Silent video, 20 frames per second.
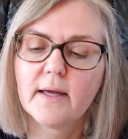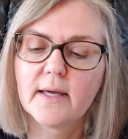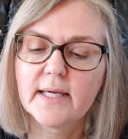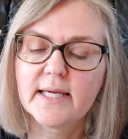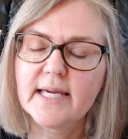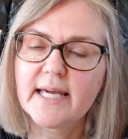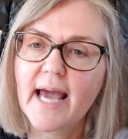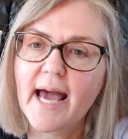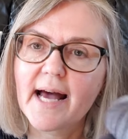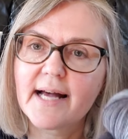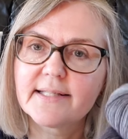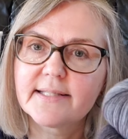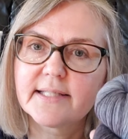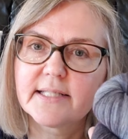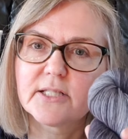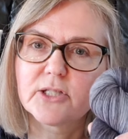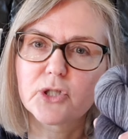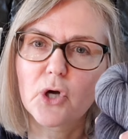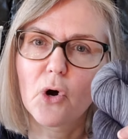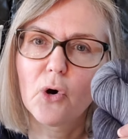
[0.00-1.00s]
He has
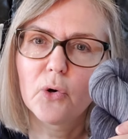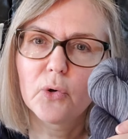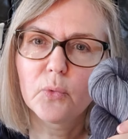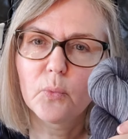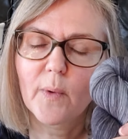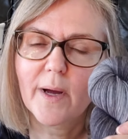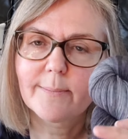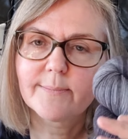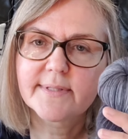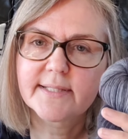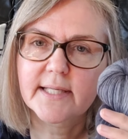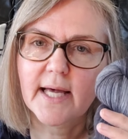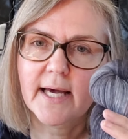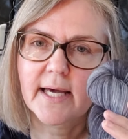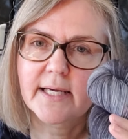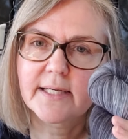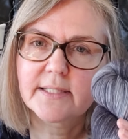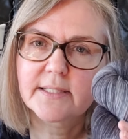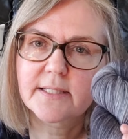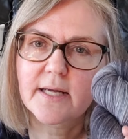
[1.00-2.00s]
his own
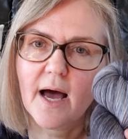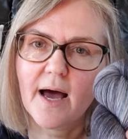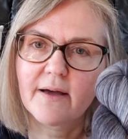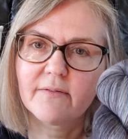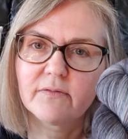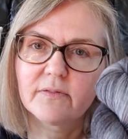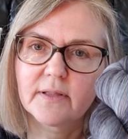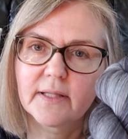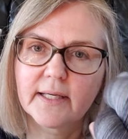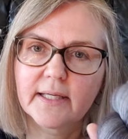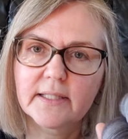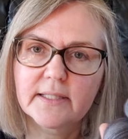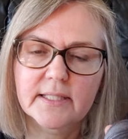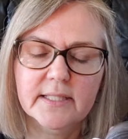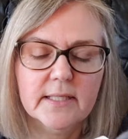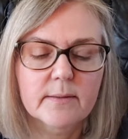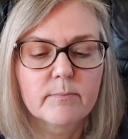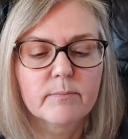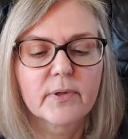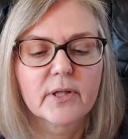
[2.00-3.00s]
website. I've linked
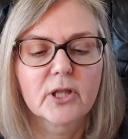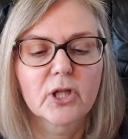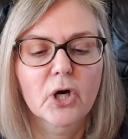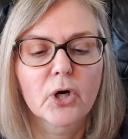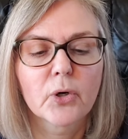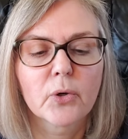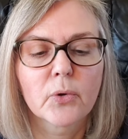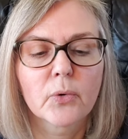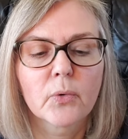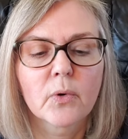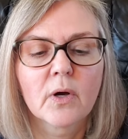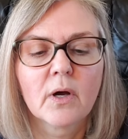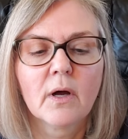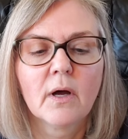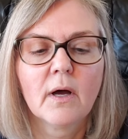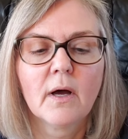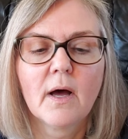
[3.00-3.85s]
him below.